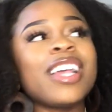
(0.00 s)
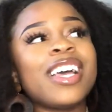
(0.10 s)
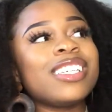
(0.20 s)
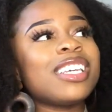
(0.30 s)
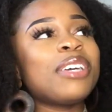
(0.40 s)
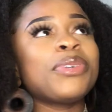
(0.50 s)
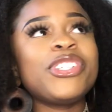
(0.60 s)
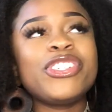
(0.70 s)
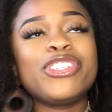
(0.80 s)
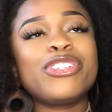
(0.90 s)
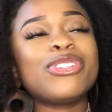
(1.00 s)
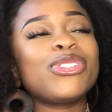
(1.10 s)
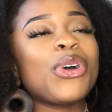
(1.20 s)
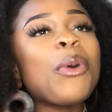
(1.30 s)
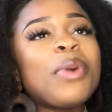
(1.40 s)
like, it was
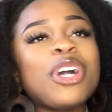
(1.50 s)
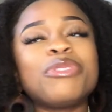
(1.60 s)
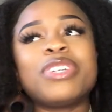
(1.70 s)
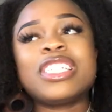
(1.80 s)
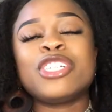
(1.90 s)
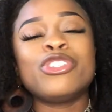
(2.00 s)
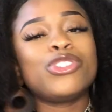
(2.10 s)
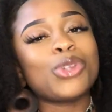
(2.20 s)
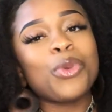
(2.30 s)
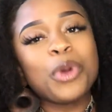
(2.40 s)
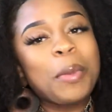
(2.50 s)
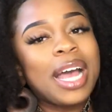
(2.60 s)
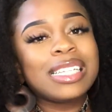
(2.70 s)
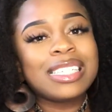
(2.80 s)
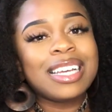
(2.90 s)
just so perfect and so
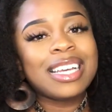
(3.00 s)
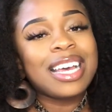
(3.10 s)
romantic.